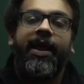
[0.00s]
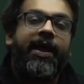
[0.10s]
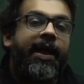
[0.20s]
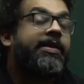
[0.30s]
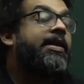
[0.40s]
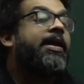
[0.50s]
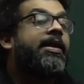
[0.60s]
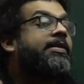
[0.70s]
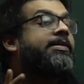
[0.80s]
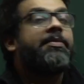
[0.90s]
And the
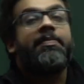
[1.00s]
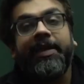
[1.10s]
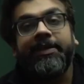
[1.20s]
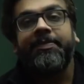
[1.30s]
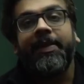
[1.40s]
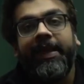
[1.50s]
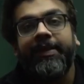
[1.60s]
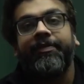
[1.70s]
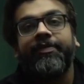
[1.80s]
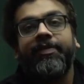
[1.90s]
younger siblings
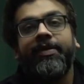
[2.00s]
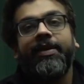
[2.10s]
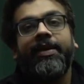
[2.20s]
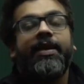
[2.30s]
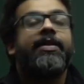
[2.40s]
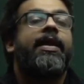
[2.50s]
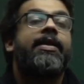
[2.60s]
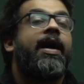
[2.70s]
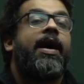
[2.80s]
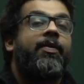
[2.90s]
believe that
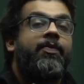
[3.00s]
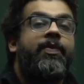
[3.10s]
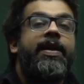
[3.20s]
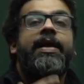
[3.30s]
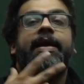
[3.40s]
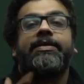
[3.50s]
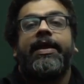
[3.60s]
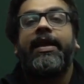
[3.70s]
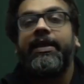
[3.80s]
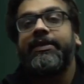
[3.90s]
we as
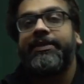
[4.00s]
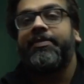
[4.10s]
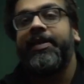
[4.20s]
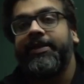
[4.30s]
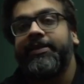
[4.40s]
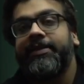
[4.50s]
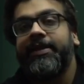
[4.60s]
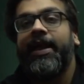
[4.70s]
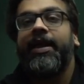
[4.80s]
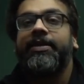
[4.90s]
elder siblings
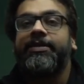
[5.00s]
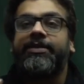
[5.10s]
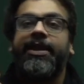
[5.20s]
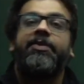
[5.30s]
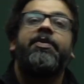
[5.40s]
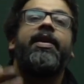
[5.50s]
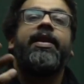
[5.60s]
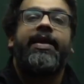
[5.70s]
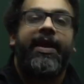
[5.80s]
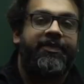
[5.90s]
genuinely
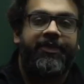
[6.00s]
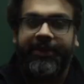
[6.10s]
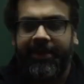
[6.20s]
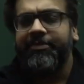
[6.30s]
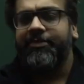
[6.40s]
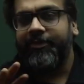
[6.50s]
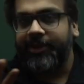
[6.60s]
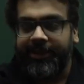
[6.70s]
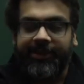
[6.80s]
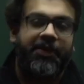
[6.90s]
care for them,
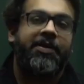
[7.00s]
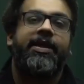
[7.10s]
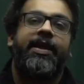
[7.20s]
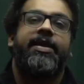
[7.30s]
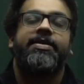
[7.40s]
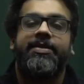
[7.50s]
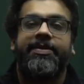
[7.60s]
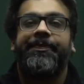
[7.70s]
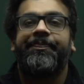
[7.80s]
which is not the case.